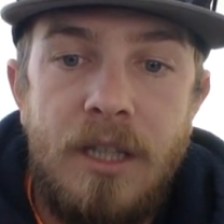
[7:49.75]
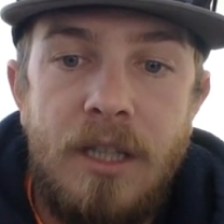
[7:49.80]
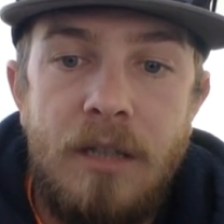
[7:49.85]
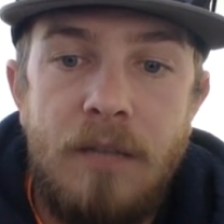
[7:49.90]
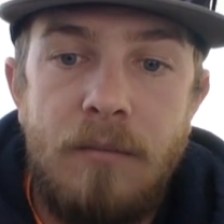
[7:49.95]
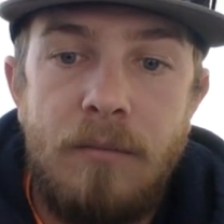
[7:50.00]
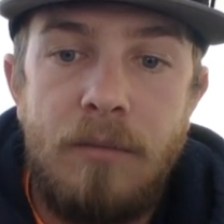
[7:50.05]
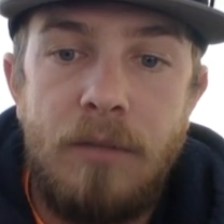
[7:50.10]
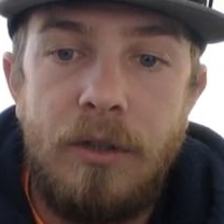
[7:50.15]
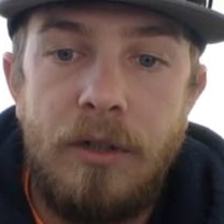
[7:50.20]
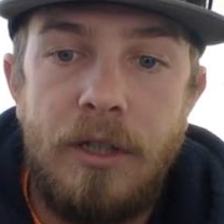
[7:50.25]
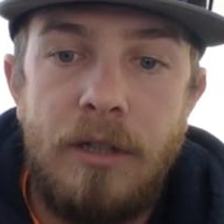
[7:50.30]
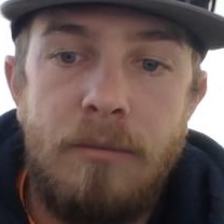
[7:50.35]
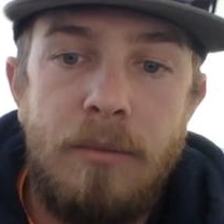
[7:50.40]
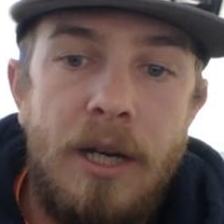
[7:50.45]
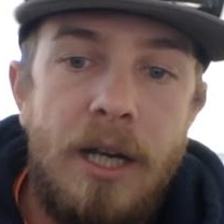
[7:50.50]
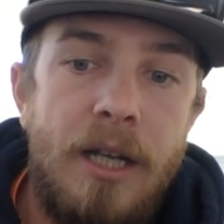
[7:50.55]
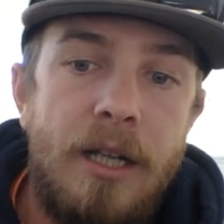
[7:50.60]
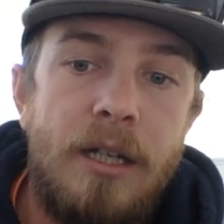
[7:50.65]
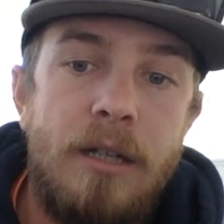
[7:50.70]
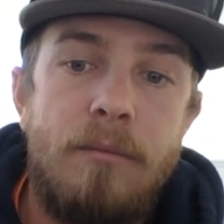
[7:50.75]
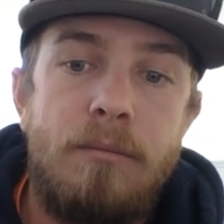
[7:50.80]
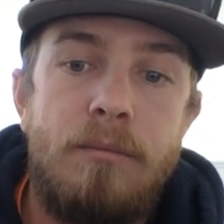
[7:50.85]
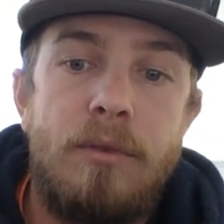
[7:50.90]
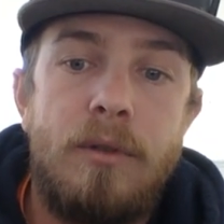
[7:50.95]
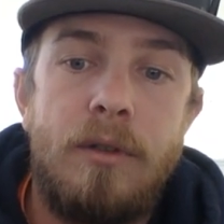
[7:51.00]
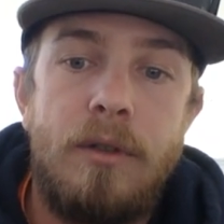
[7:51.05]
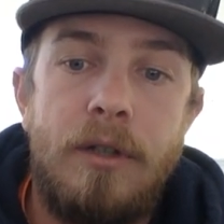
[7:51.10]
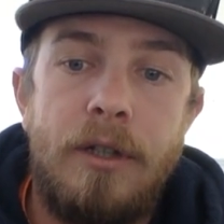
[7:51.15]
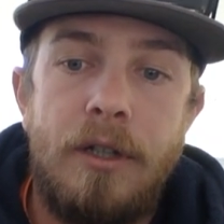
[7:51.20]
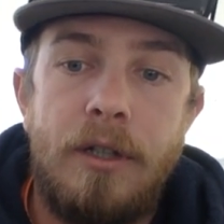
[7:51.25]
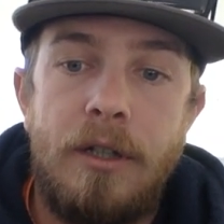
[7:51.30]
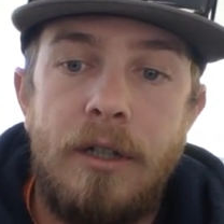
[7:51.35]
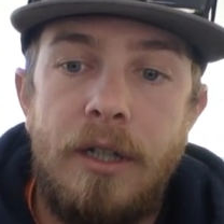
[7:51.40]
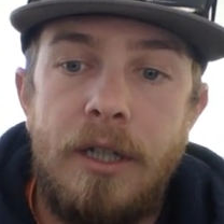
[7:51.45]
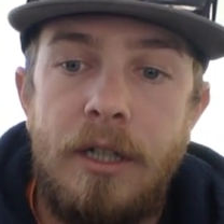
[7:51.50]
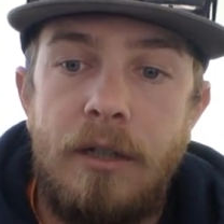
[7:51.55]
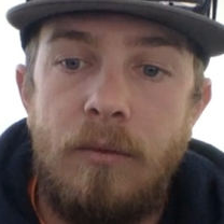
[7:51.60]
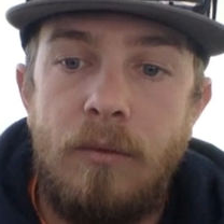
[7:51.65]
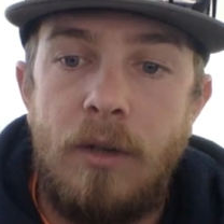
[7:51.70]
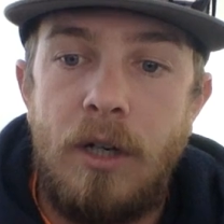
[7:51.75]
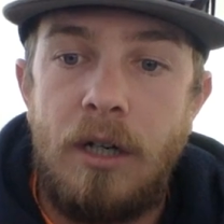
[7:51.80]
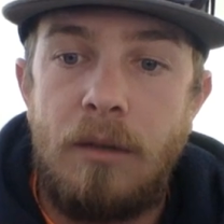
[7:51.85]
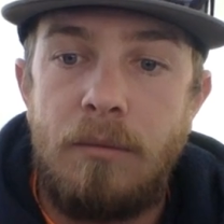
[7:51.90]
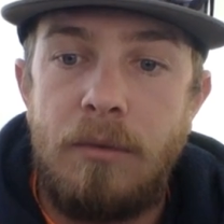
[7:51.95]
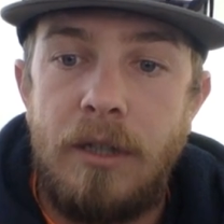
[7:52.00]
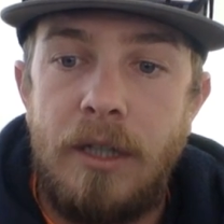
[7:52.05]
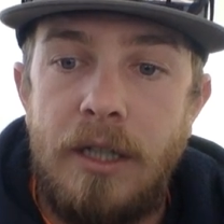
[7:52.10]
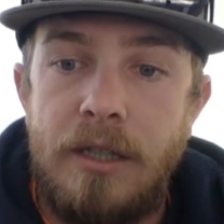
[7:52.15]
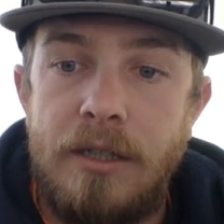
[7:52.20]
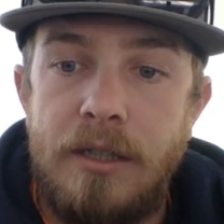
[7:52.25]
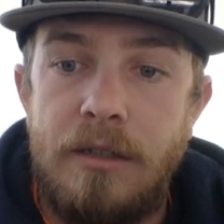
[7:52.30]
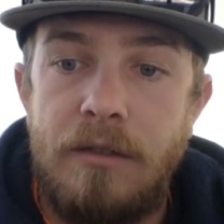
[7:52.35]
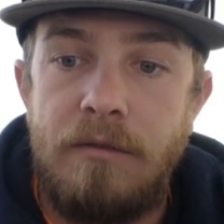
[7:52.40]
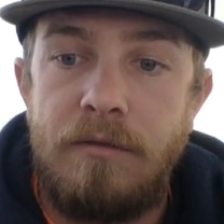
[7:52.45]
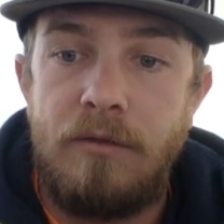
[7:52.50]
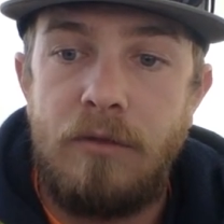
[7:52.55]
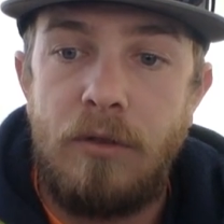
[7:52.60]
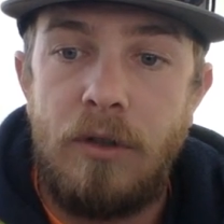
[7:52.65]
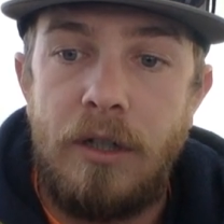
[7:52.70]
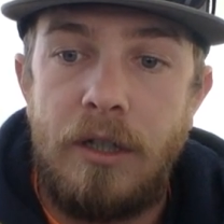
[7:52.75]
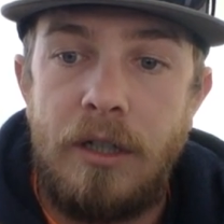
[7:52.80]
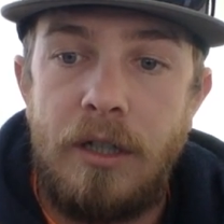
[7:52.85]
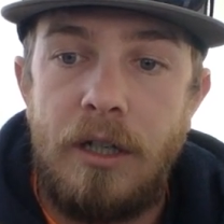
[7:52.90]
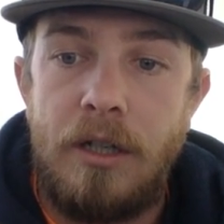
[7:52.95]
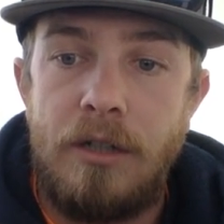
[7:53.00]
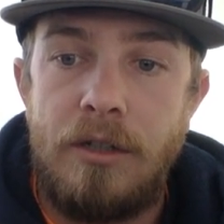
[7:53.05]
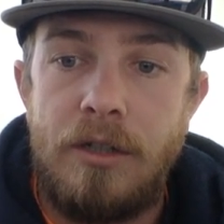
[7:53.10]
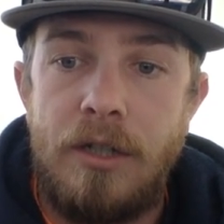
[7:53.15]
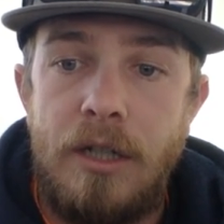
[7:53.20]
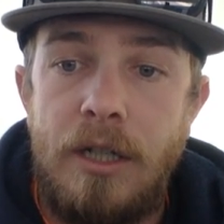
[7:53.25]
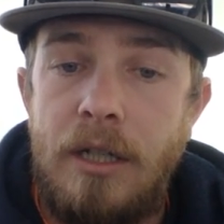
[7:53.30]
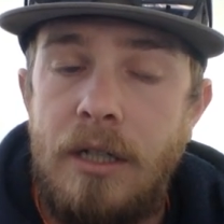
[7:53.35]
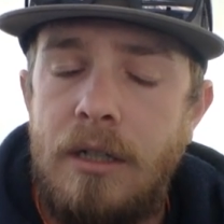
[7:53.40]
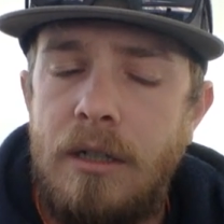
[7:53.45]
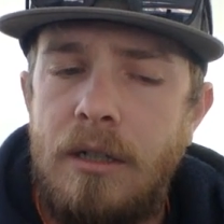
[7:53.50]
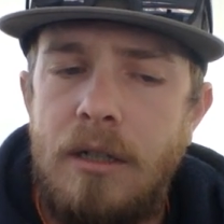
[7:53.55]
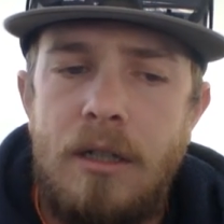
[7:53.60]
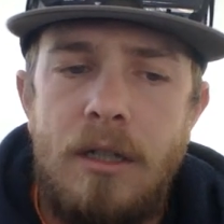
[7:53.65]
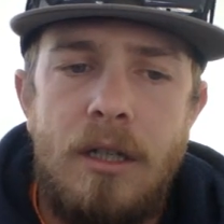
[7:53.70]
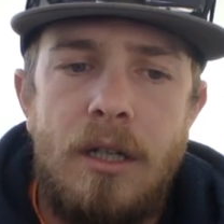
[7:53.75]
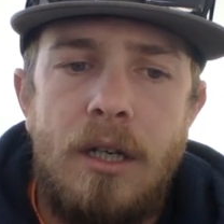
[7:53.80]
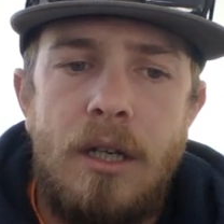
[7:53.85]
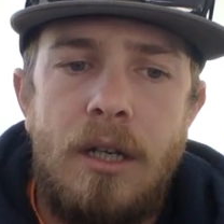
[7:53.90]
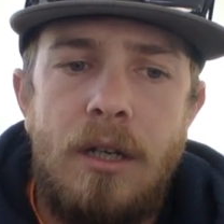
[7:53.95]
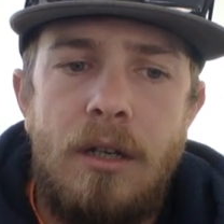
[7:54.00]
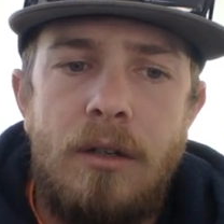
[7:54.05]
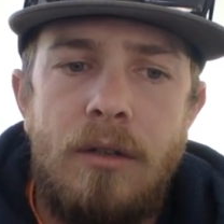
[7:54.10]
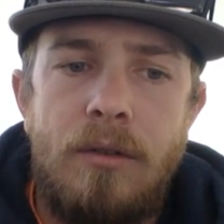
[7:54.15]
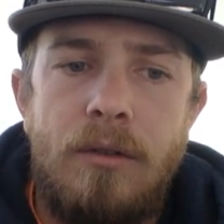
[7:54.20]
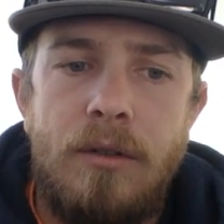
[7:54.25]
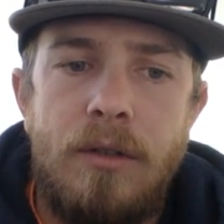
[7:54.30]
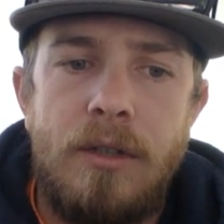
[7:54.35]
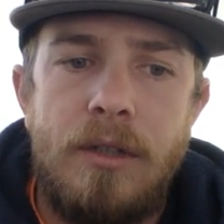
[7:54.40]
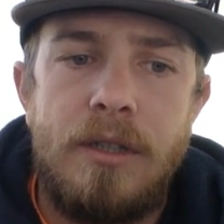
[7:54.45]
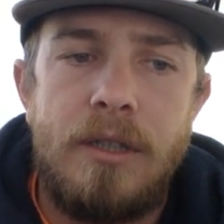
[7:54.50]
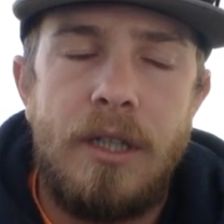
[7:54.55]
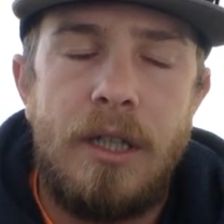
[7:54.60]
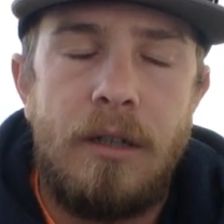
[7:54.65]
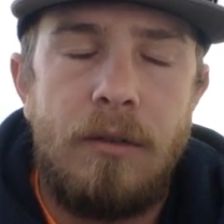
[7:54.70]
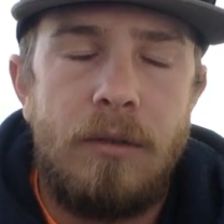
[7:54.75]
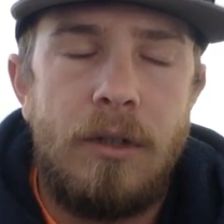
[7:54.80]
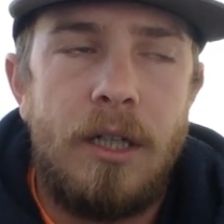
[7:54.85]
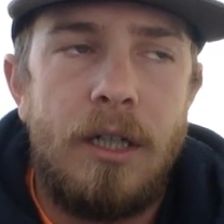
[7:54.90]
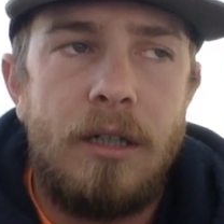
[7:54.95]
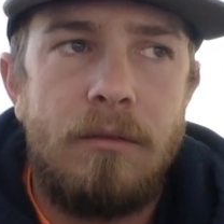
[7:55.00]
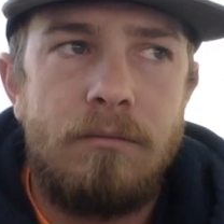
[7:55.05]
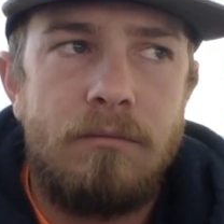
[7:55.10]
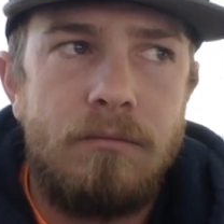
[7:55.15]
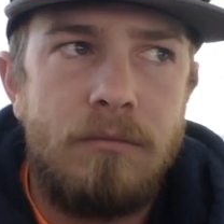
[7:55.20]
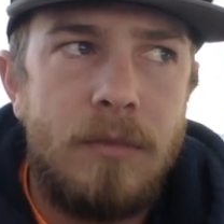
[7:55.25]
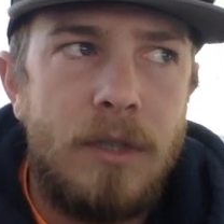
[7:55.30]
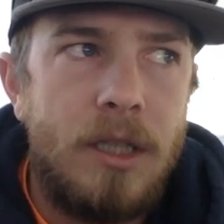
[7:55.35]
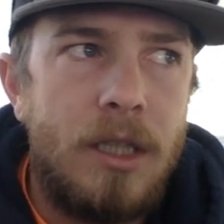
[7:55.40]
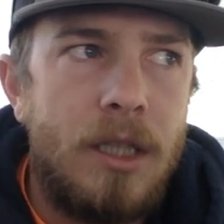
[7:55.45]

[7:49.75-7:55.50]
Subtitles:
employed by an employer in a workplace in a foreign country. Well, you say, well,